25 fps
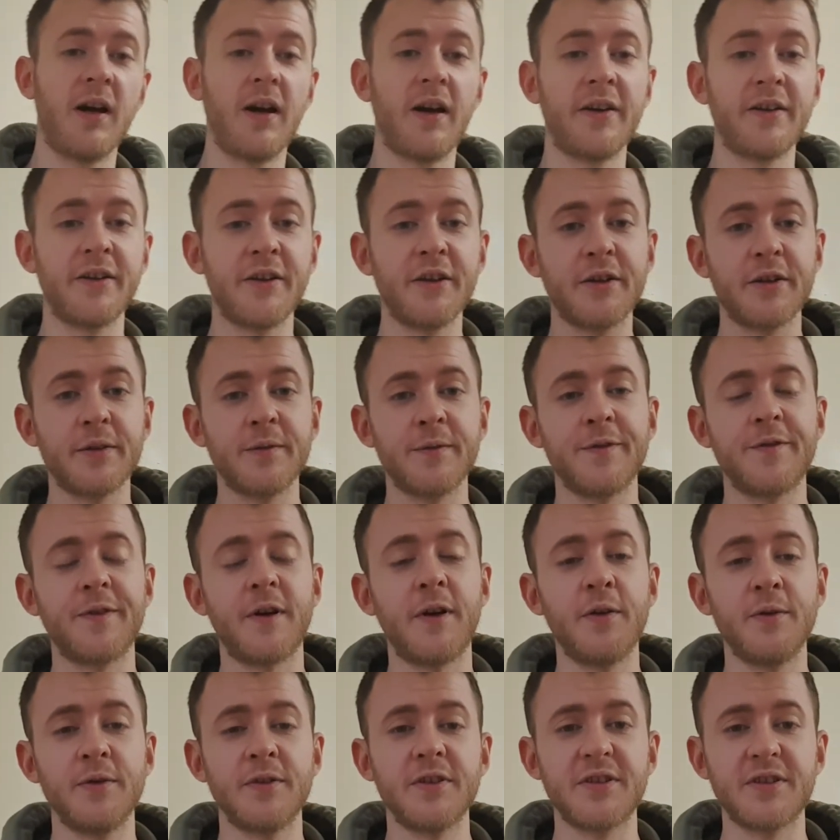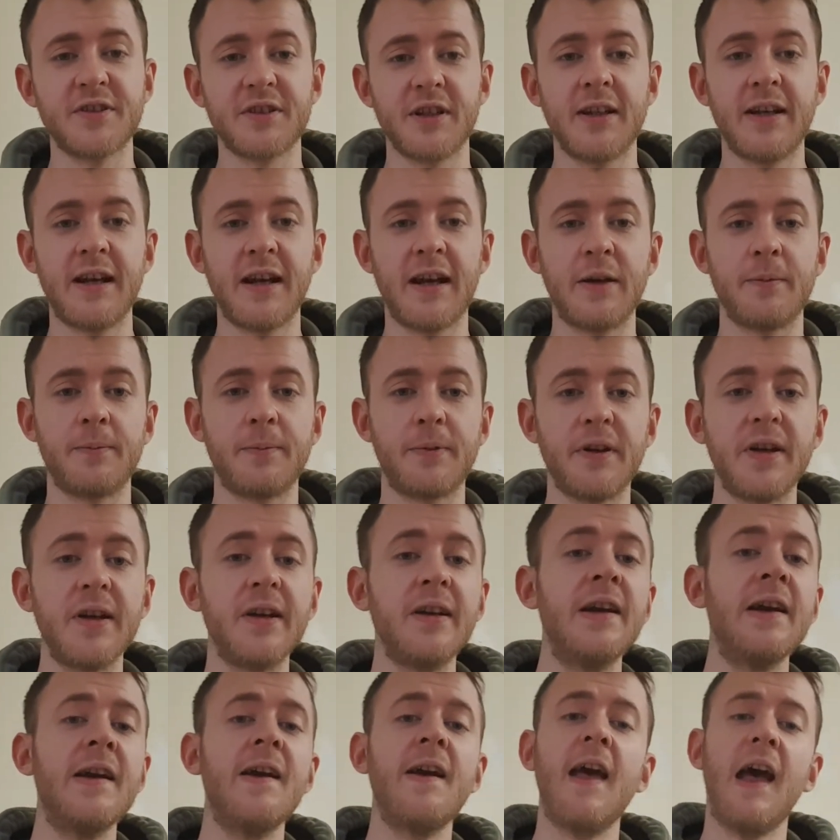And you can phone the
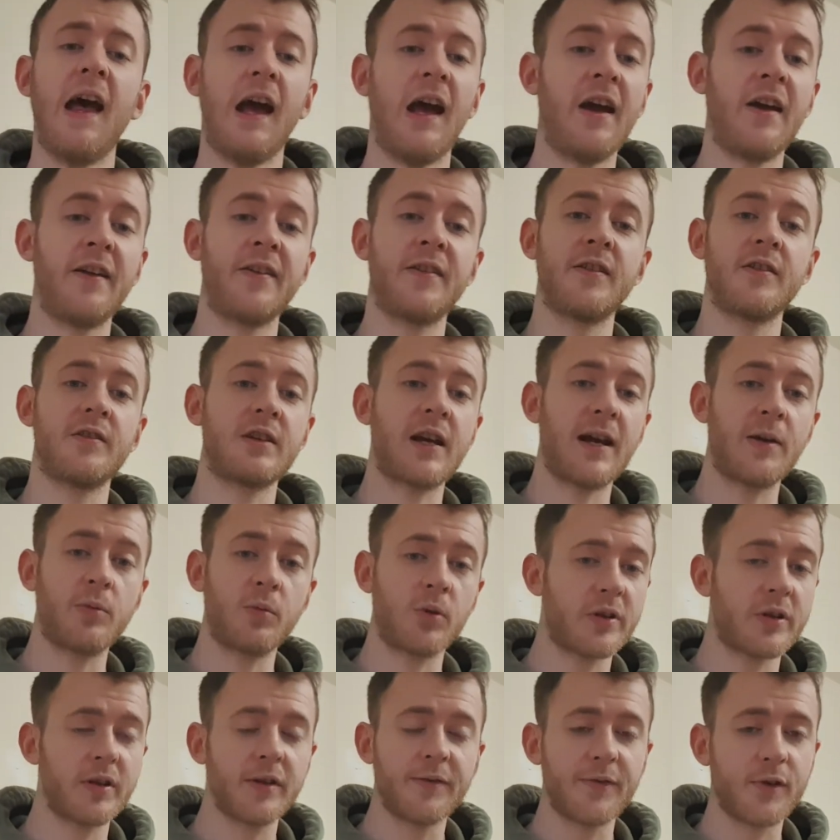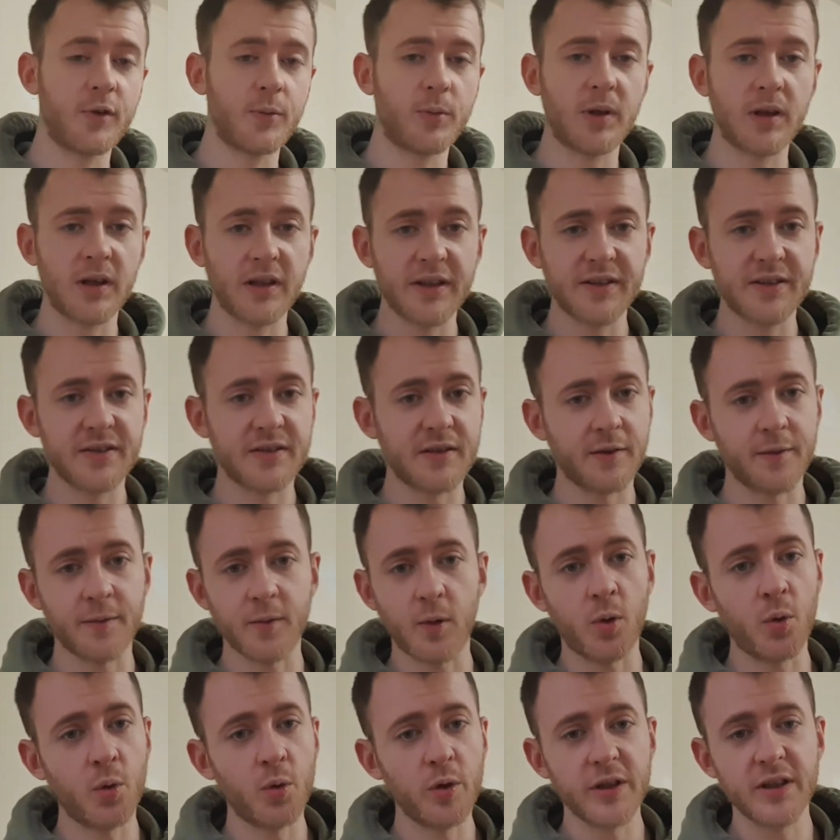CAB and they will give you a list of
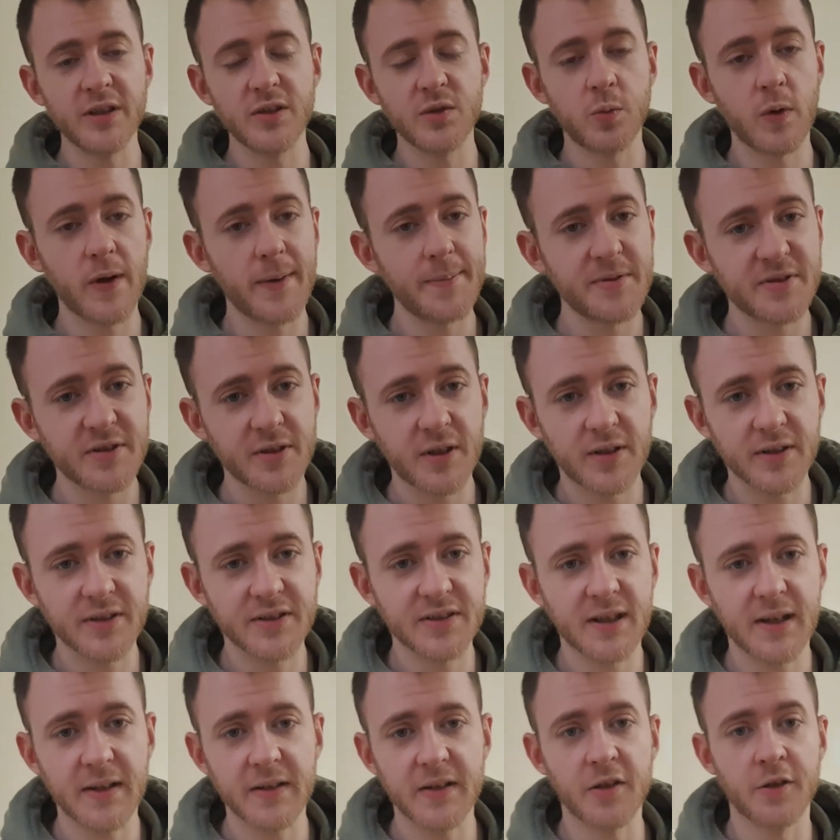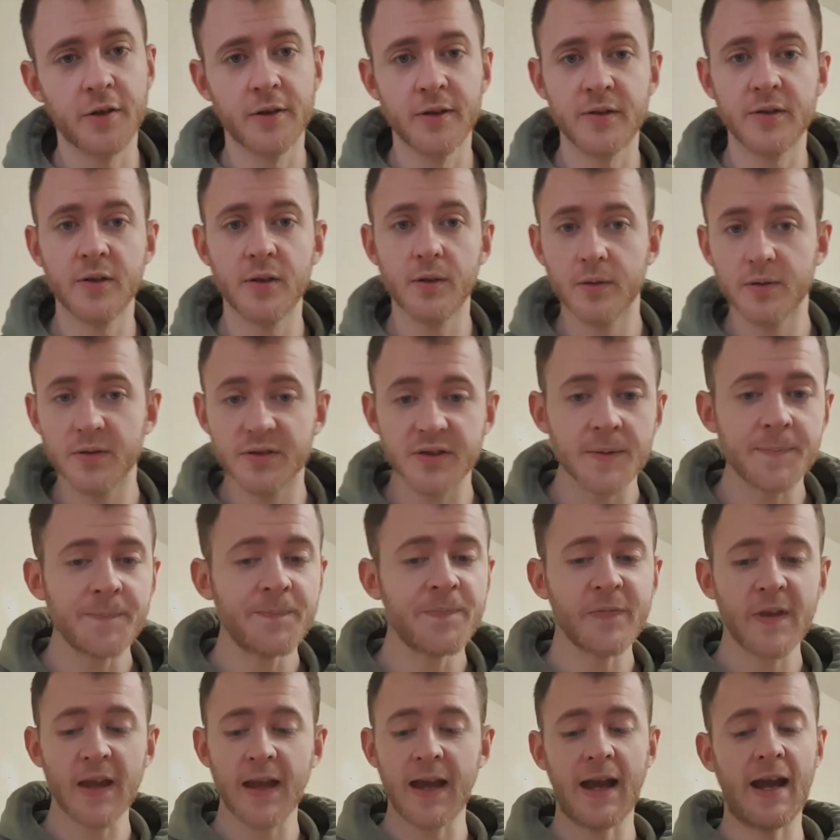all these websites that you can use,
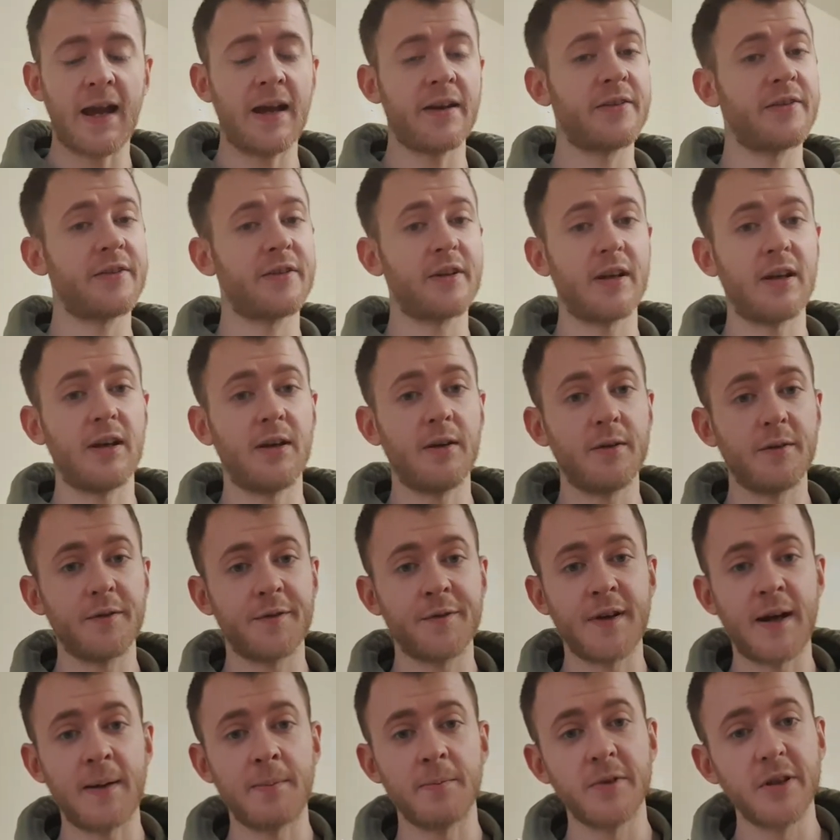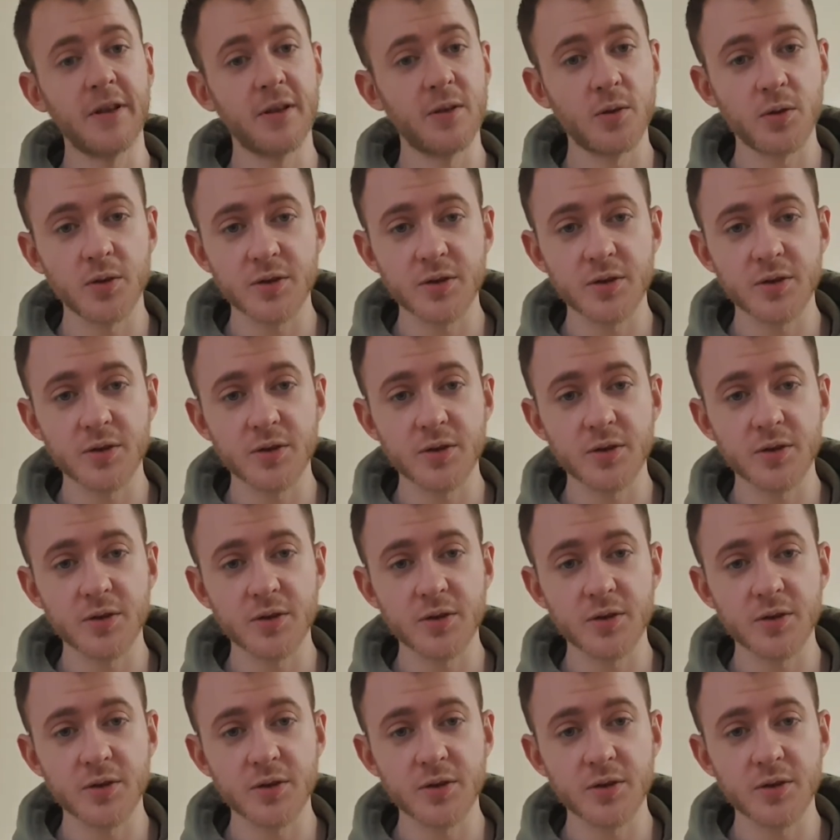and family law